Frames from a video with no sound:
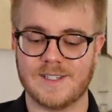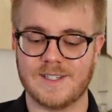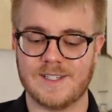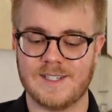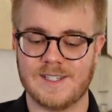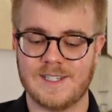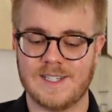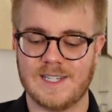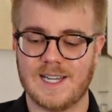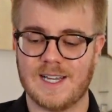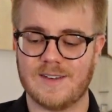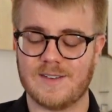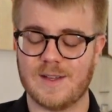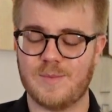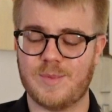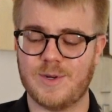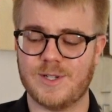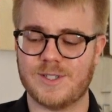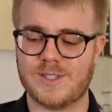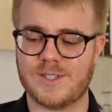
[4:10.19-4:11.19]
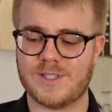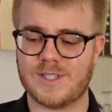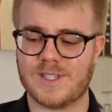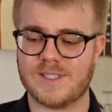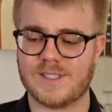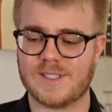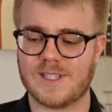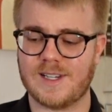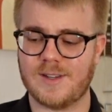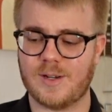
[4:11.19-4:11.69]
And if I push
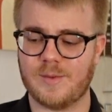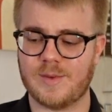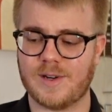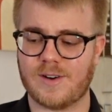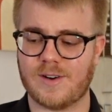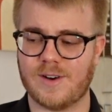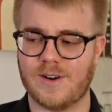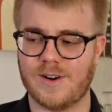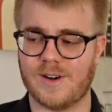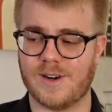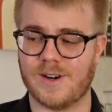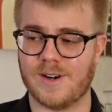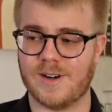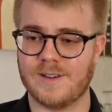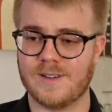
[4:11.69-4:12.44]
just a little bit harder,